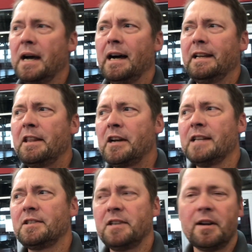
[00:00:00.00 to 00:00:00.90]
Another
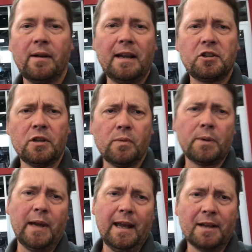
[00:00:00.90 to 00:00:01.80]
consideration when
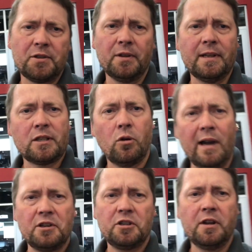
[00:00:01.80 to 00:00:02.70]
we answer this
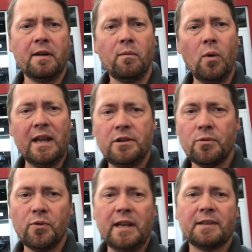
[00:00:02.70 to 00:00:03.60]
question of when to
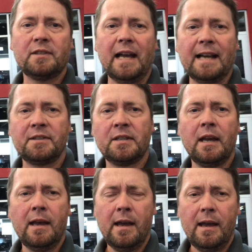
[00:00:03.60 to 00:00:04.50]
reassess
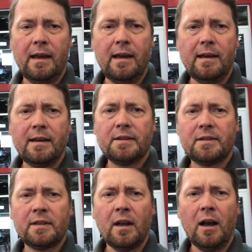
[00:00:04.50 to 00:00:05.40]

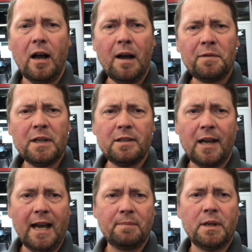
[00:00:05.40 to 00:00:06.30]
is
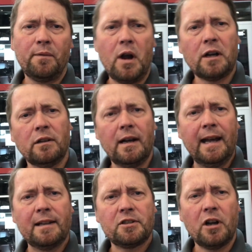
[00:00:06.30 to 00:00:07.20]
oftentimes if our
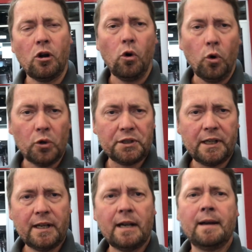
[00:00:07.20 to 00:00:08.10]
clients are older,